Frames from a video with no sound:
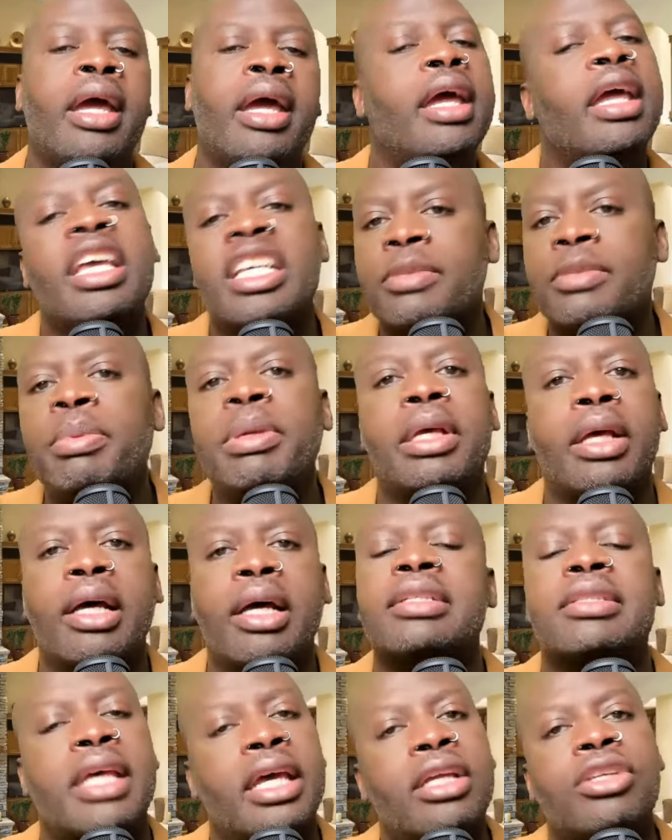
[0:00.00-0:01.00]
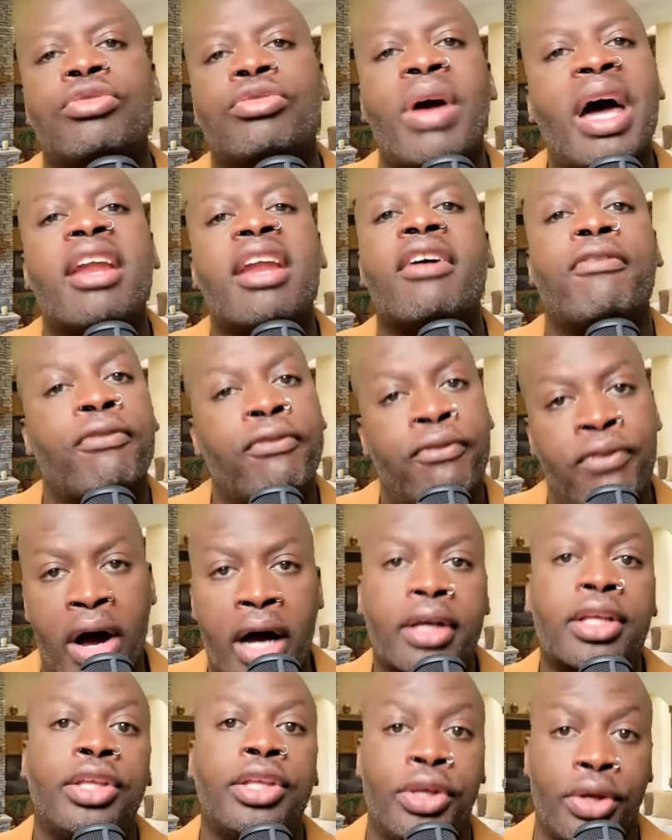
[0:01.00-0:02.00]
It's because they trying to
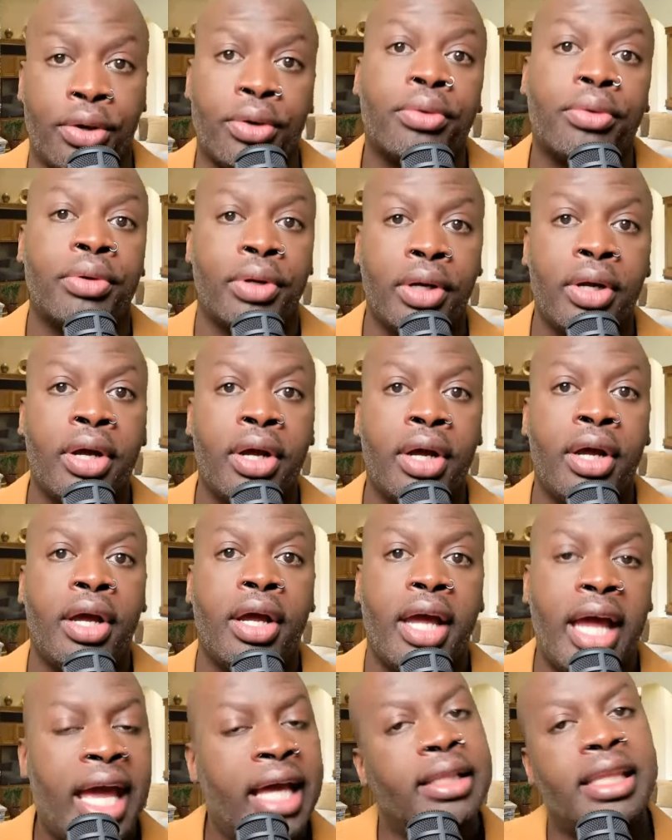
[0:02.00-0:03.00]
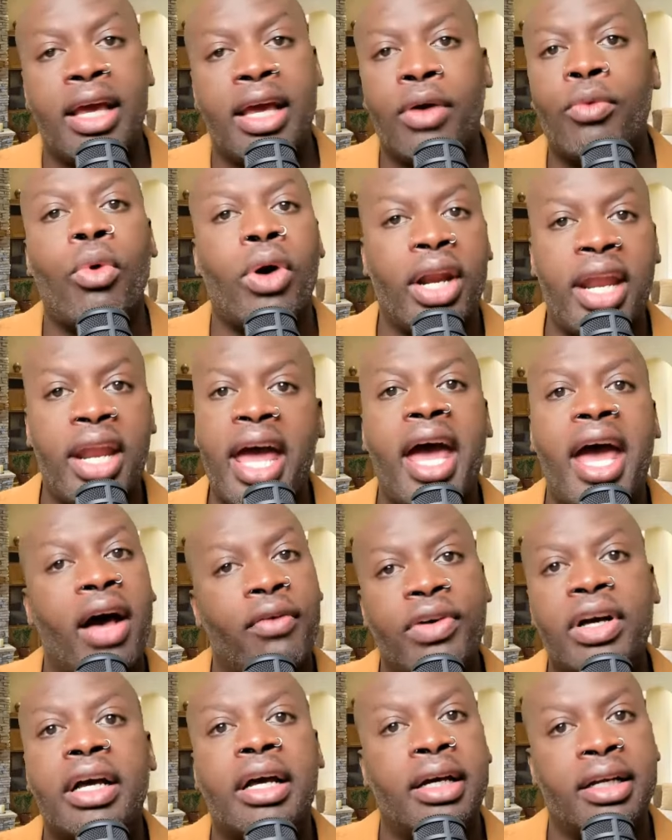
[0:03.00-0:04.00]
fuck you and they want to have
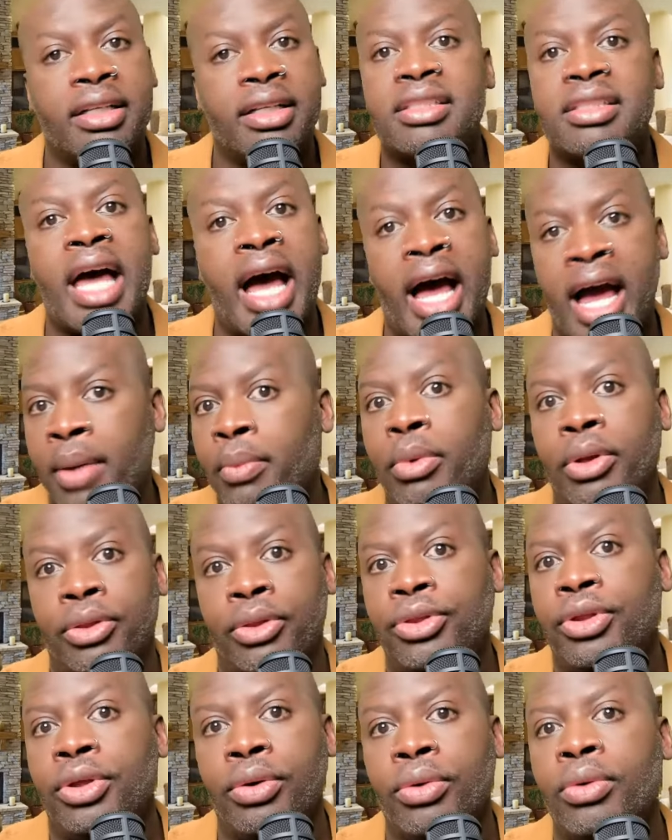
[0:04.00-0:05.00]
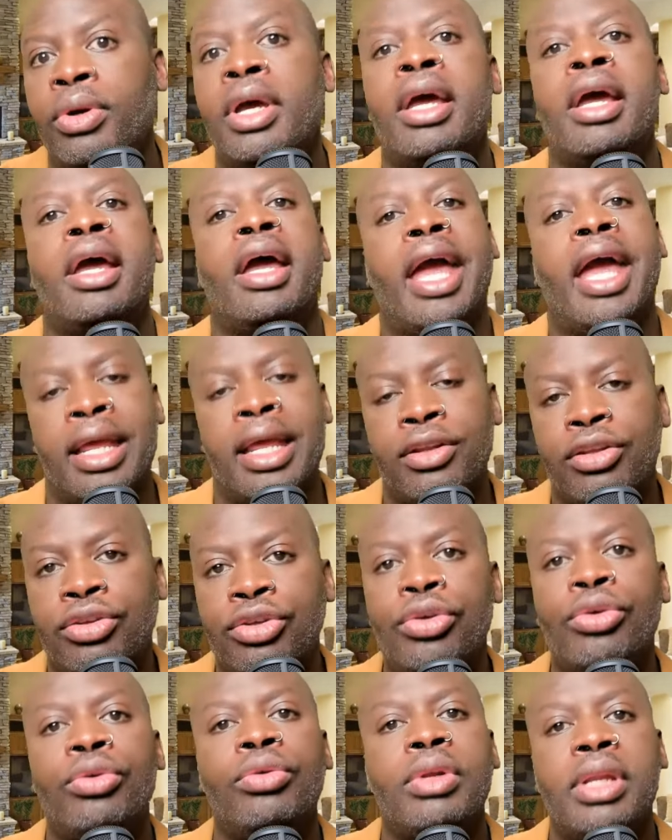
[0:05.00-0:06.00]
a good time with you. And
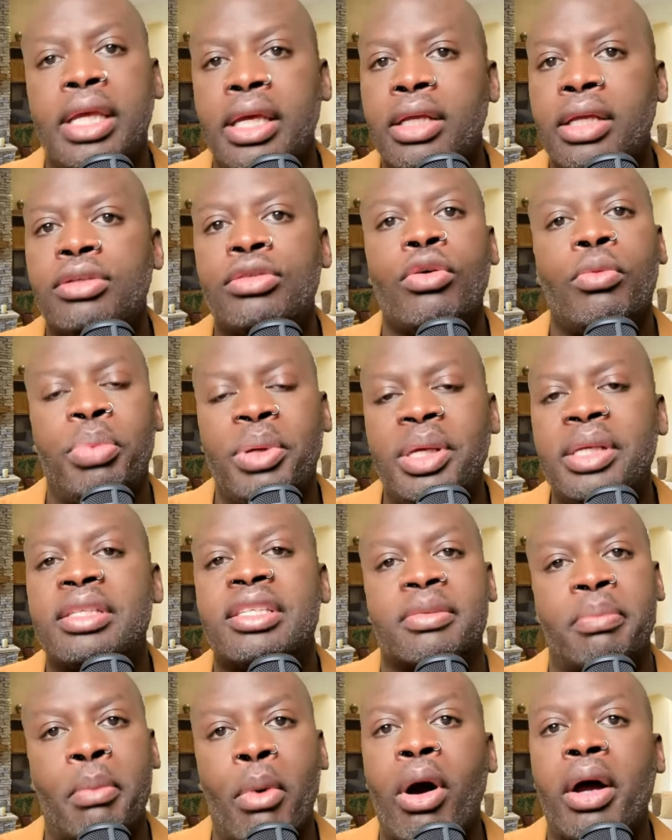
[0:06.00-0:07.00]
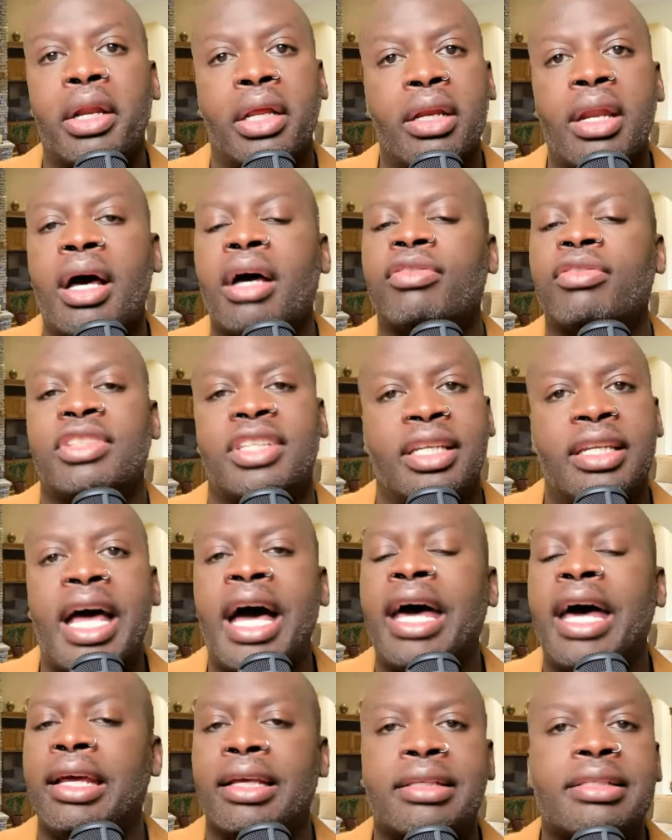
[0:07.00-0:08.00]
you need to be smart enough to
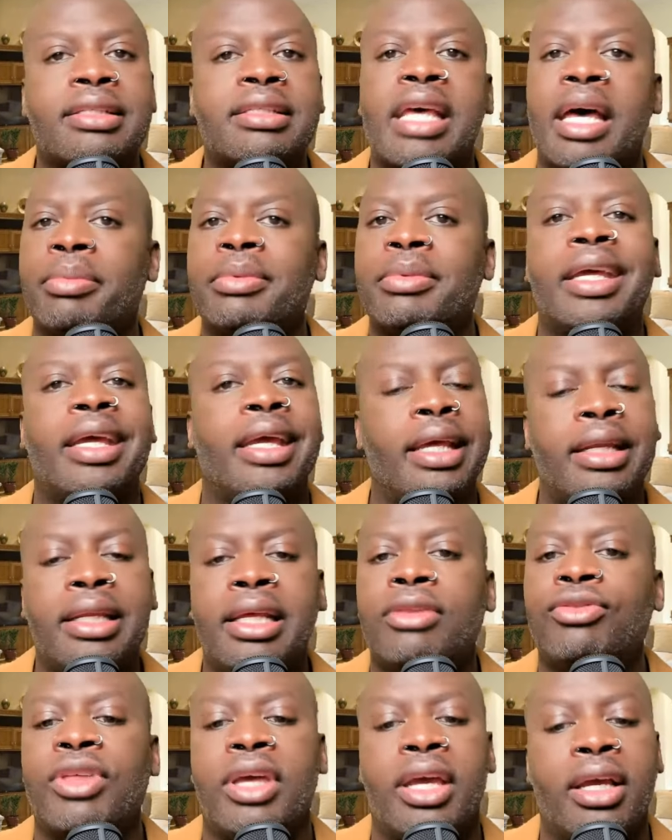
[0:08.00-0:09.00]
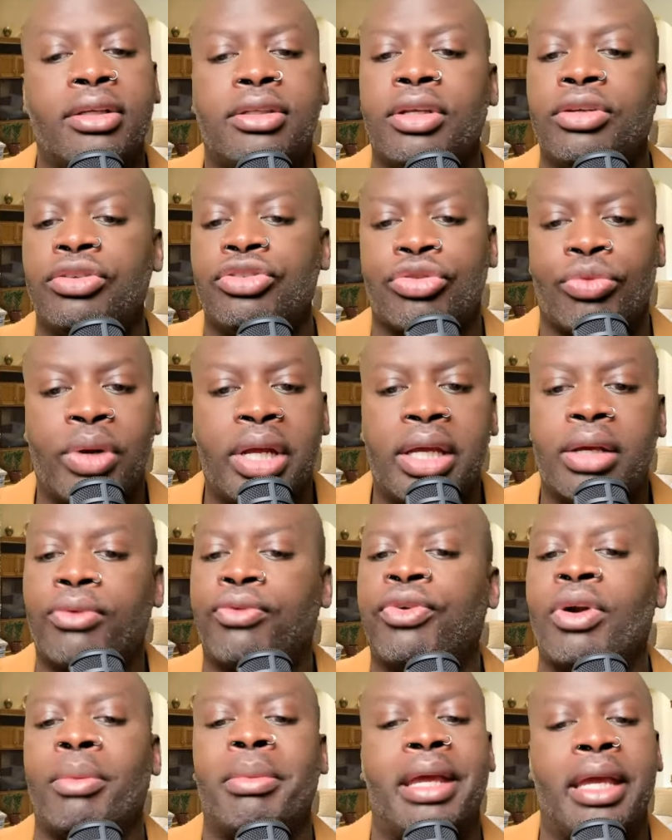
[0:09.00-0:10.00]
not accept anything to drink
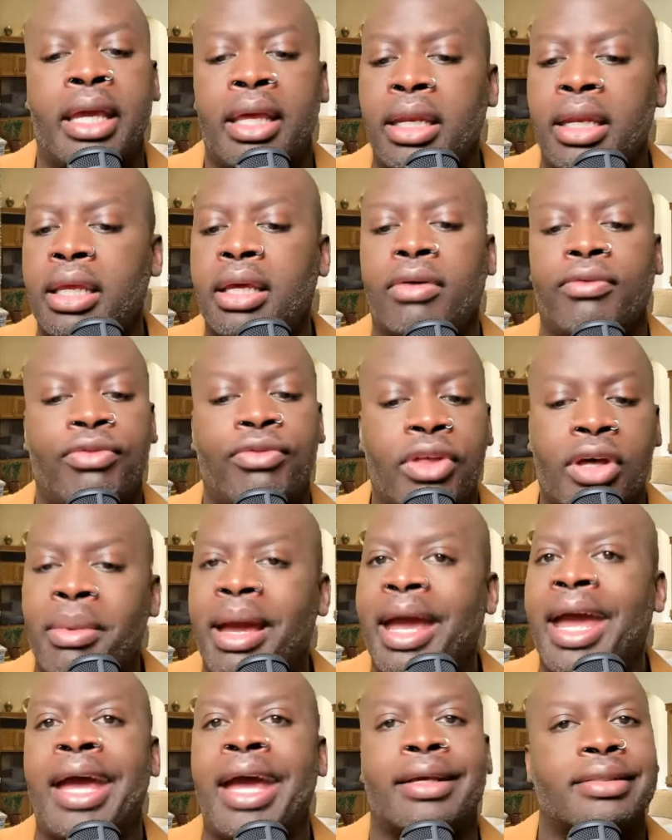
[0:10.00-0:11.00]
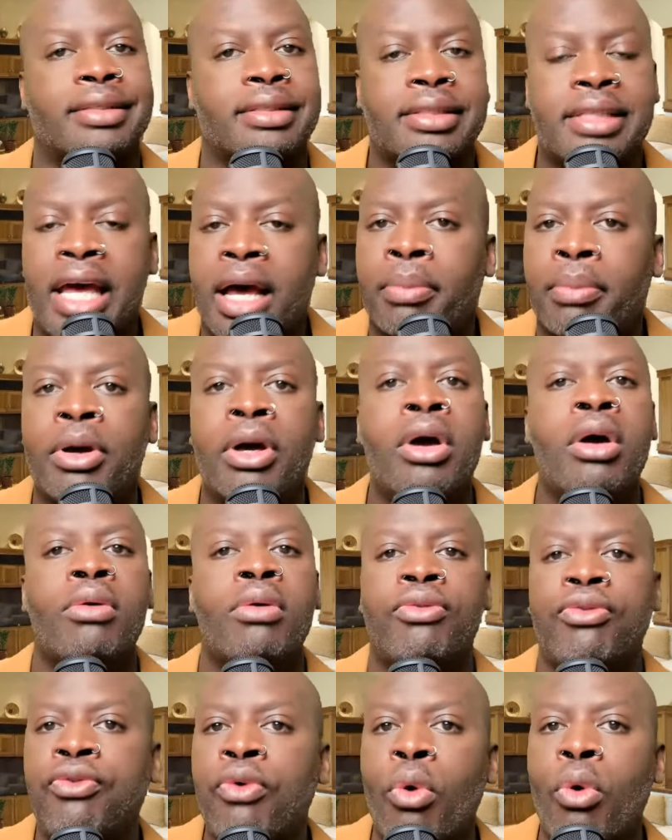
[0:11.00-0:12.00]
from any of them except
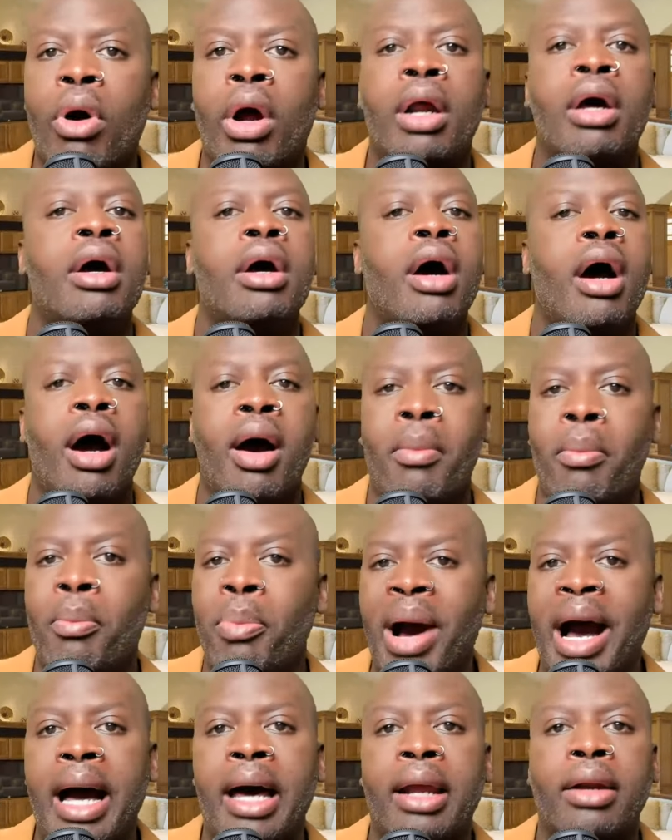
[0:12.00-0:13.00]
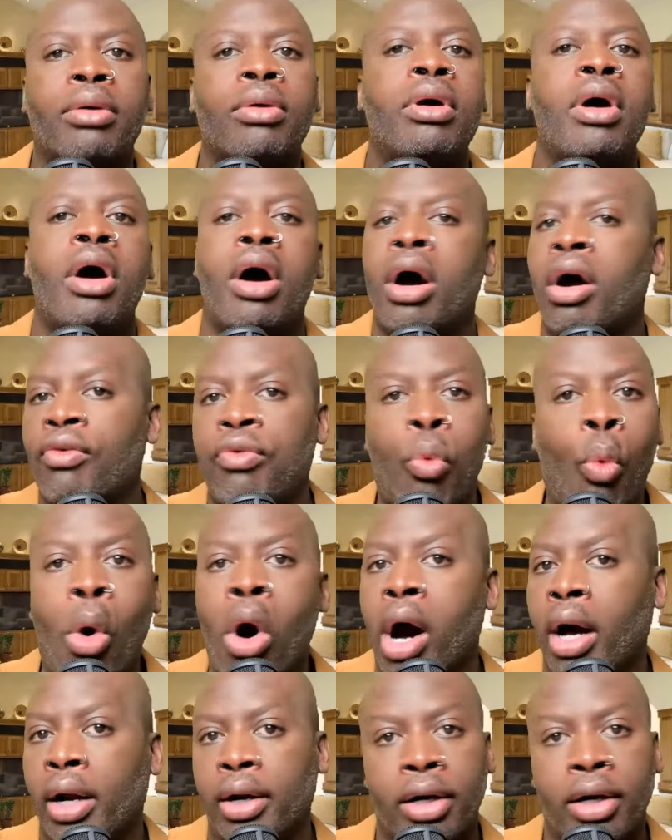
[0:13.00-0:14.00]
for a bottle of
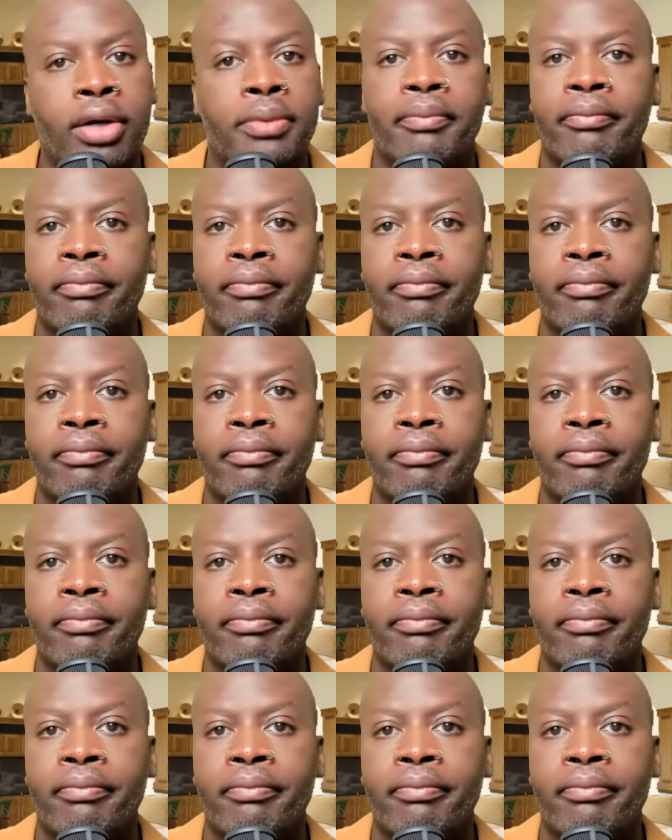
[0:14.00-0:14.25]
water.